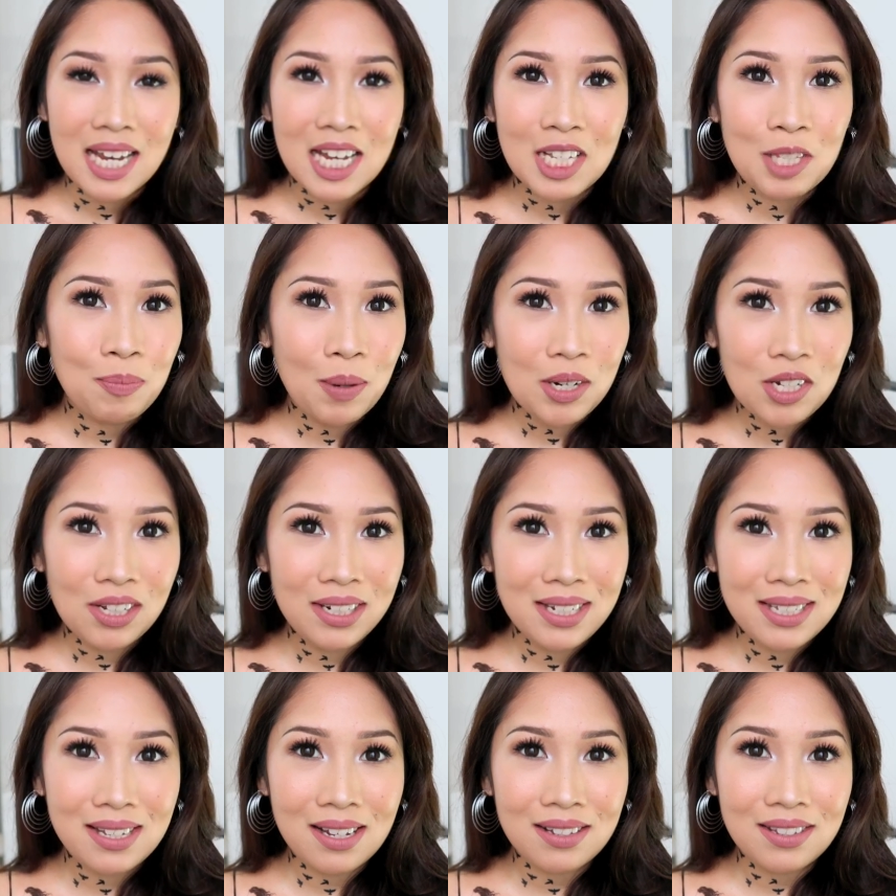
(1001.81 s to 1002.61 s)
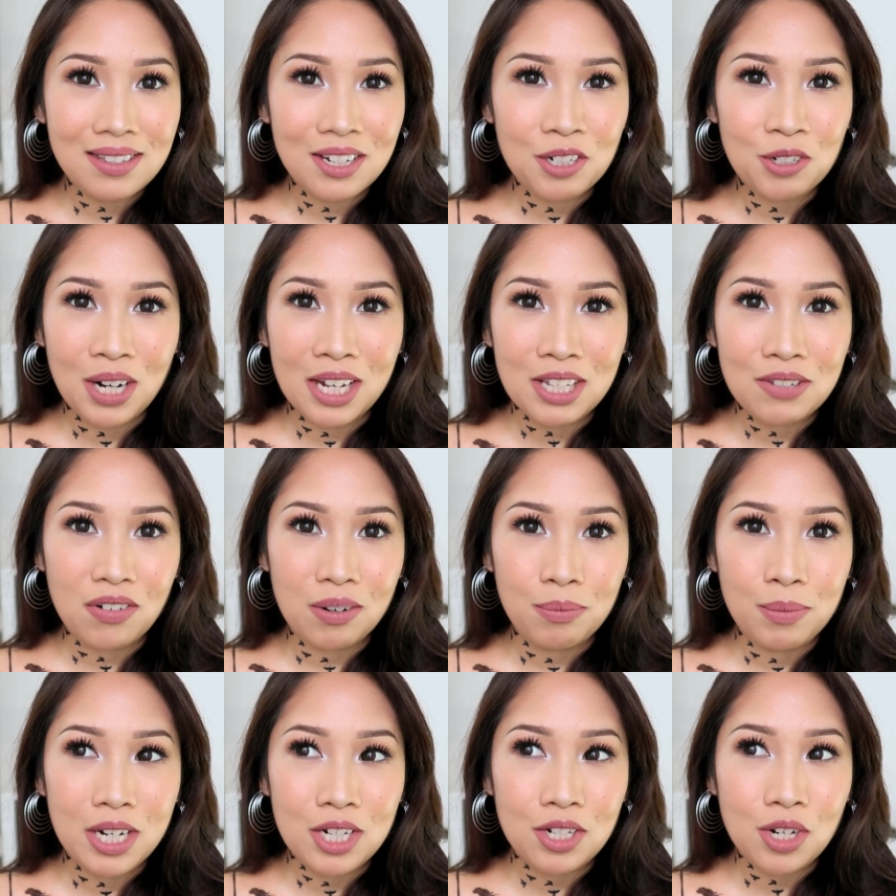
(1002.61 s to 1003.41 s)
Especially since the
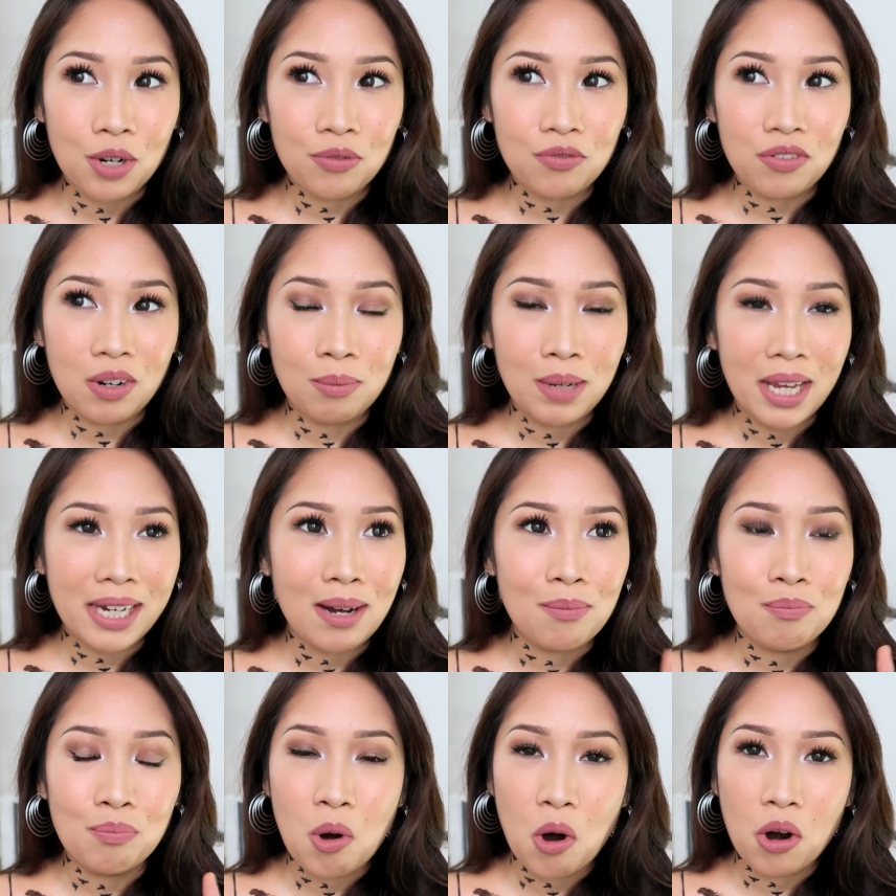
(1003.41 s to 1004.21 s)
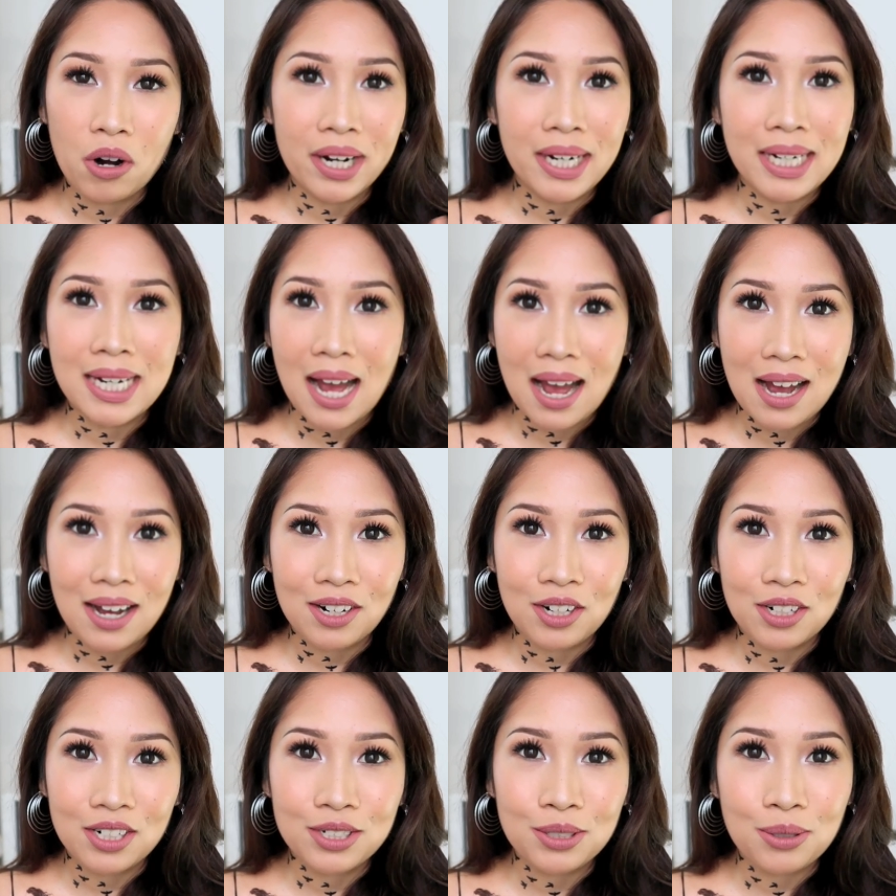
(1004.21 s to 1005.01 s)
transformation from like a boring,
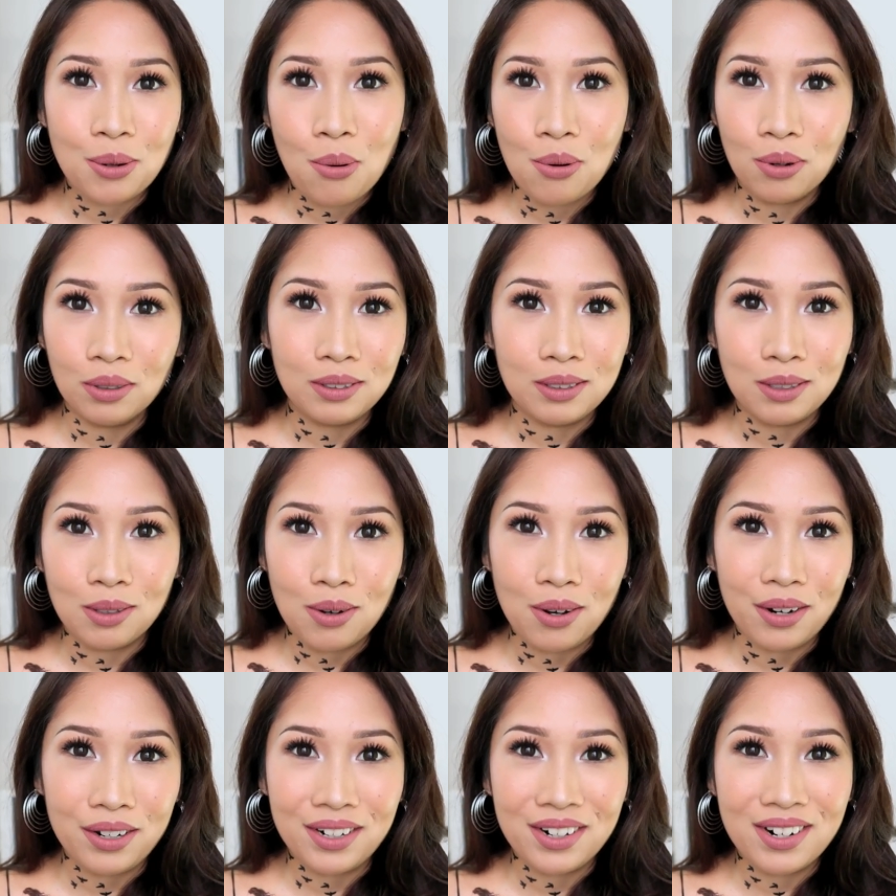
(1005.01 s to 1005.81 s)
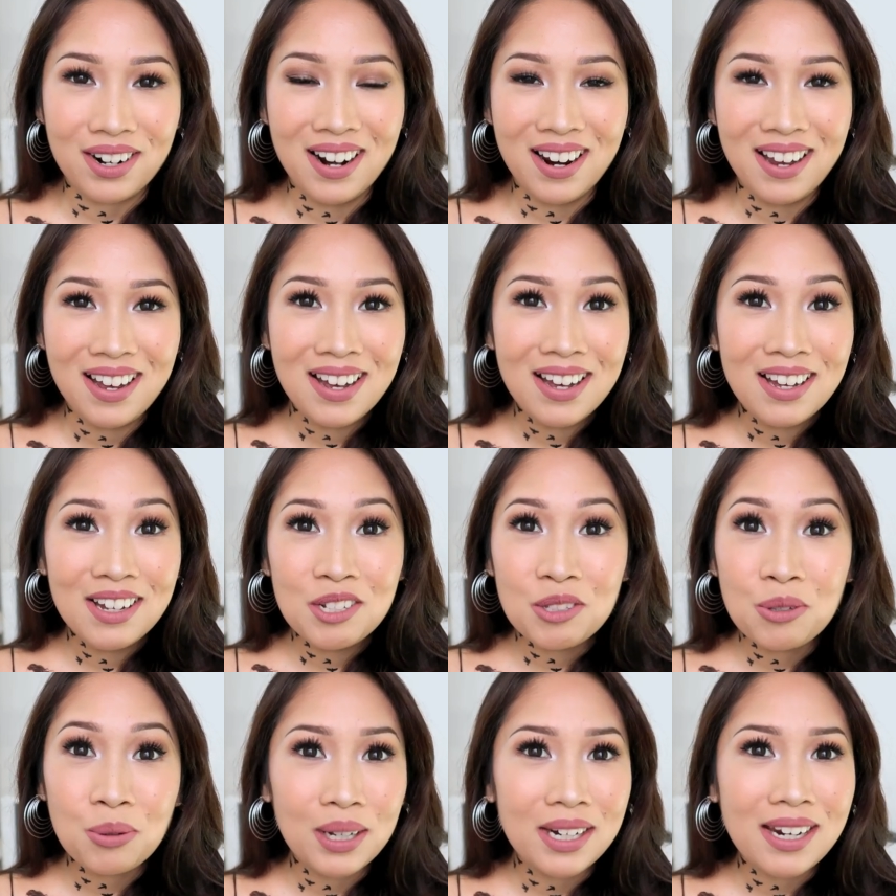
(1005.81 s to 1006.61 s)
haggard old lawyer
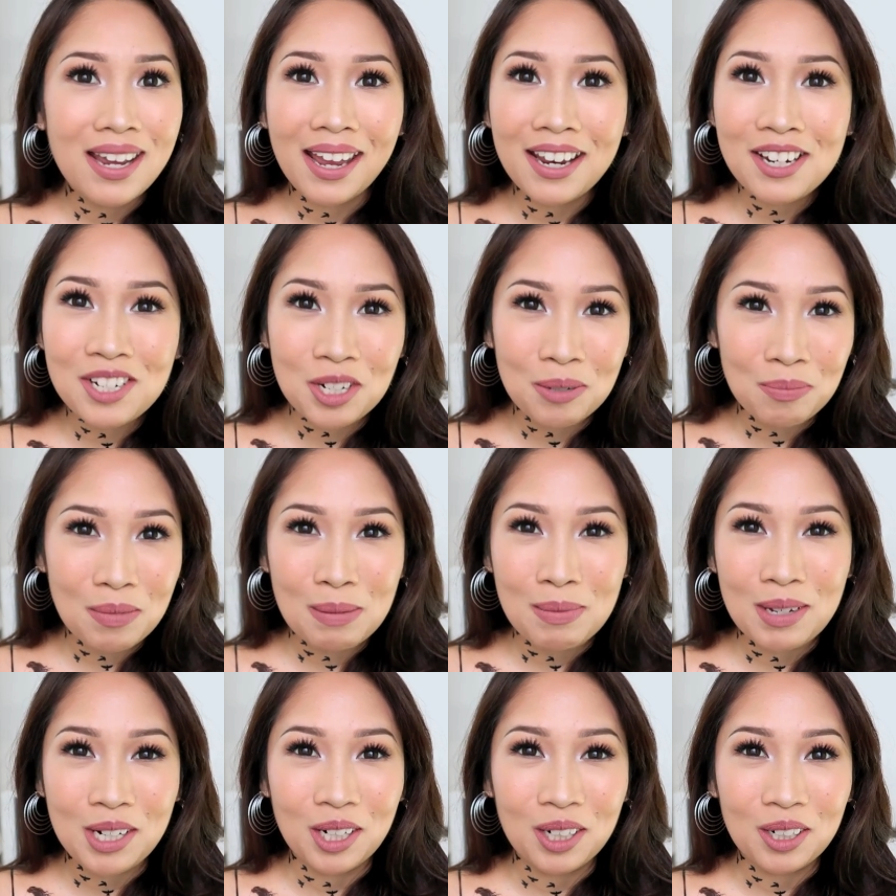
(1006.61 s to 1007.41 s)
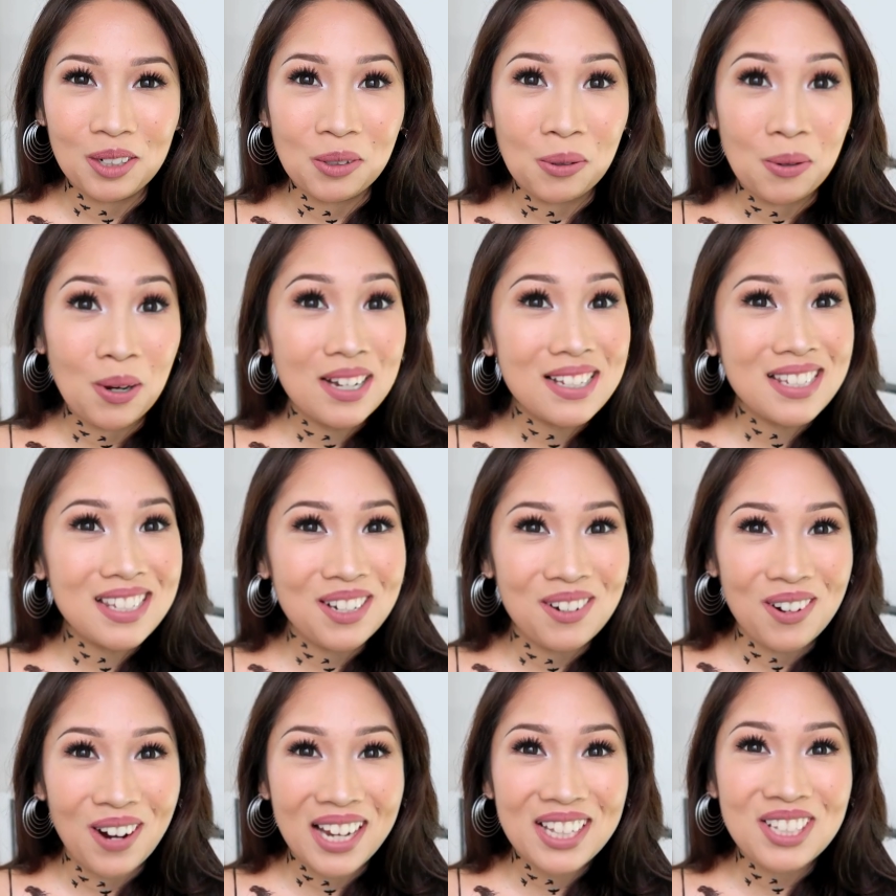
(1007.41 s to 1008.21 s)
to an Asian baby girl was
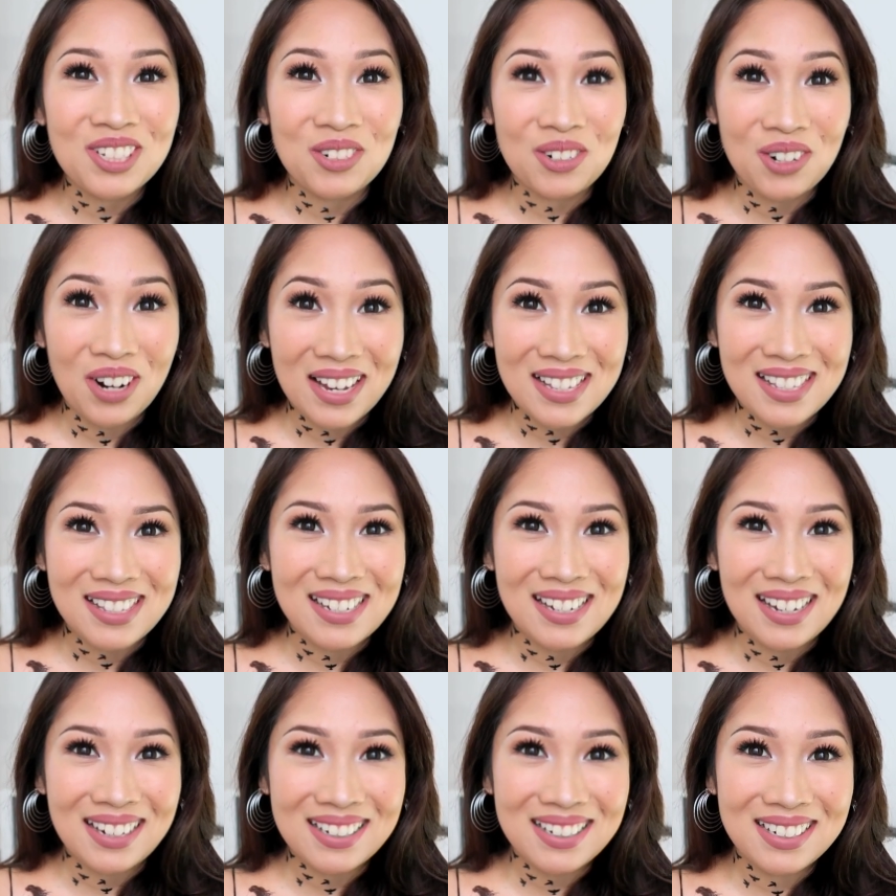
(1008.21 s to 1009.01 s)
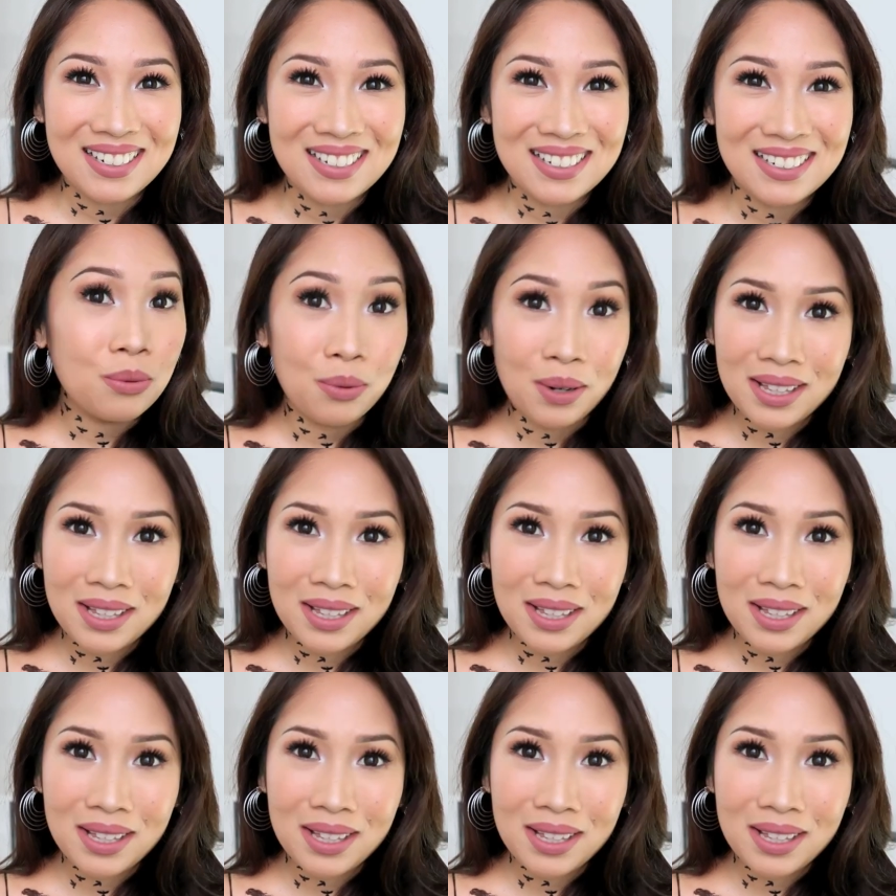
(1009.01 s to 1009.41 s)
quite drastic.